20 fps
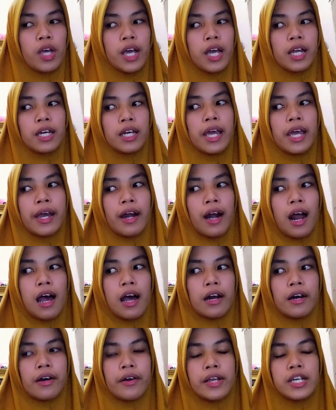They are
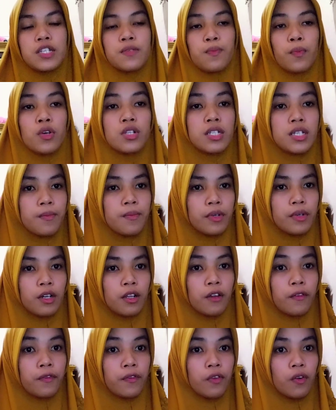responsible
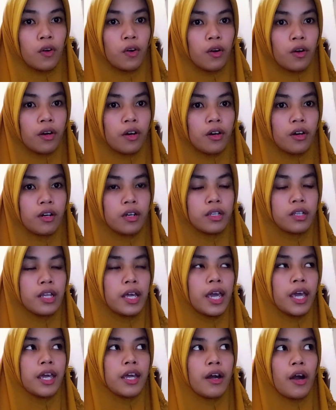for
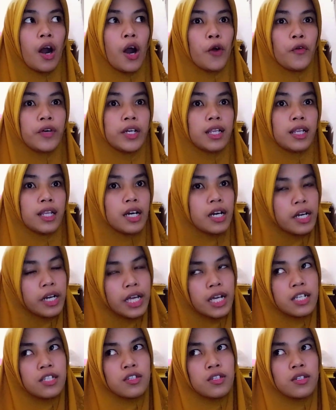their own
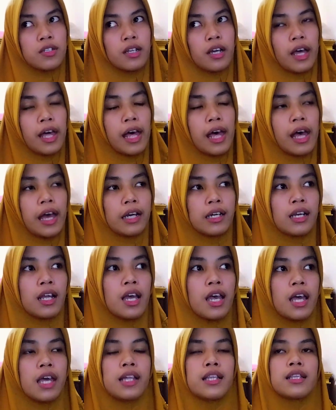learnings, and
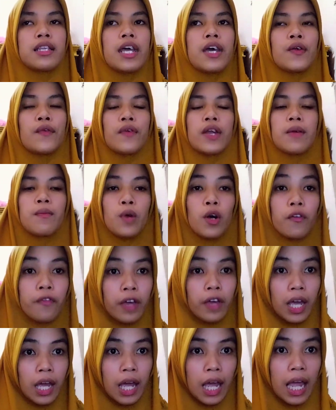they remove
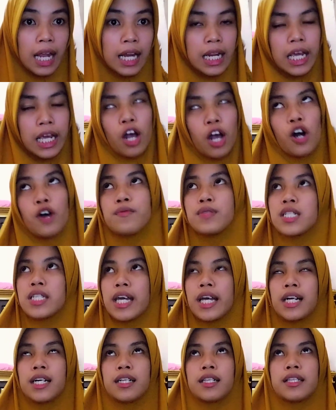any
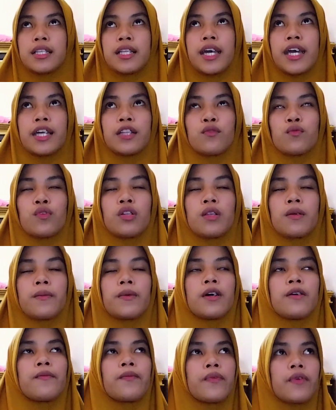obstacle that will
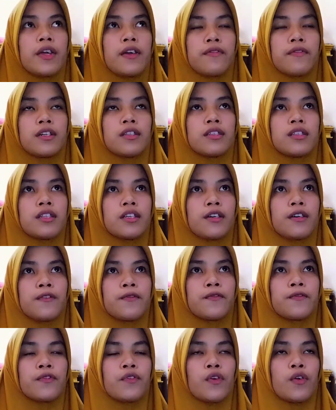prevent them
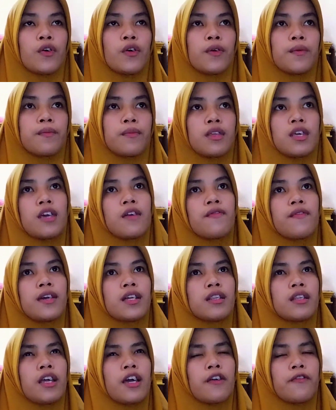from giving
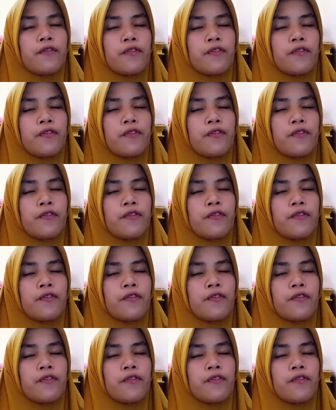their